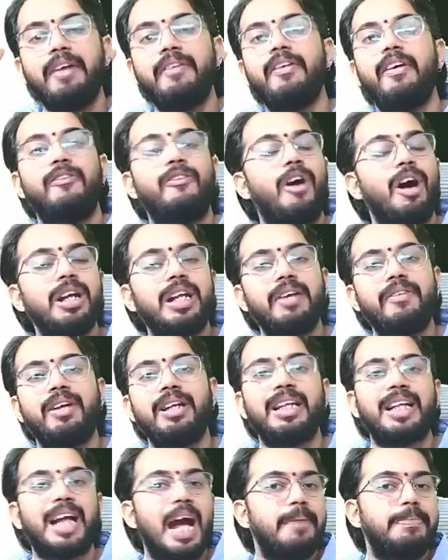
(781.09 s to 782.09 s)
whatever the
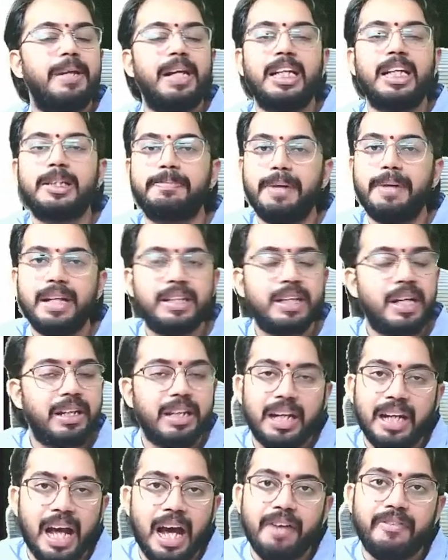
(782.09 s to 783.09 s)
capital expenditure that
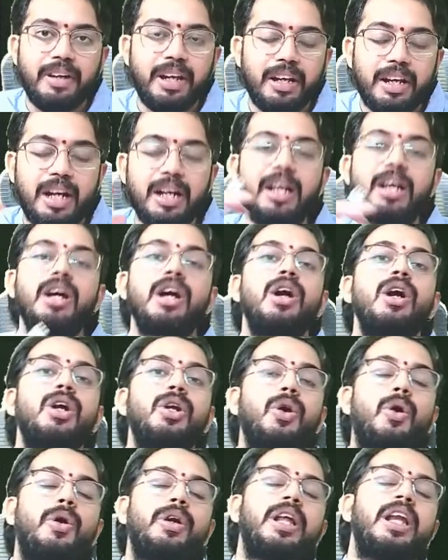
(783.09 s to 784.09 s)
I have incurred,
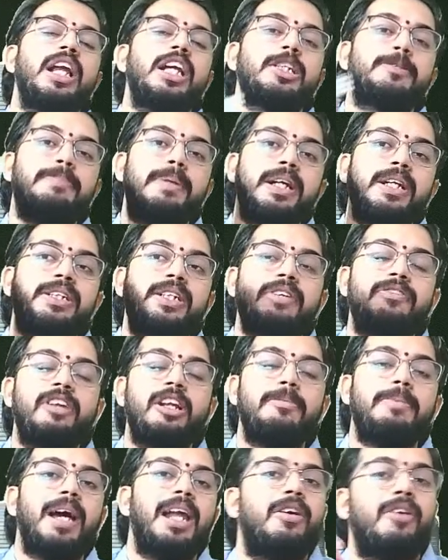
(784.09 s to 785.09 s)
total expenditure will be
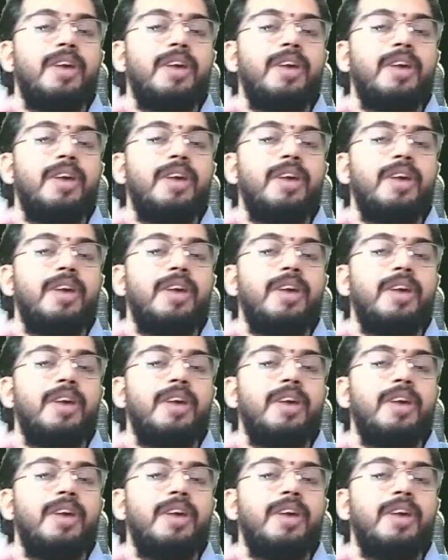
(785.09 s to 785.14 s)
allowed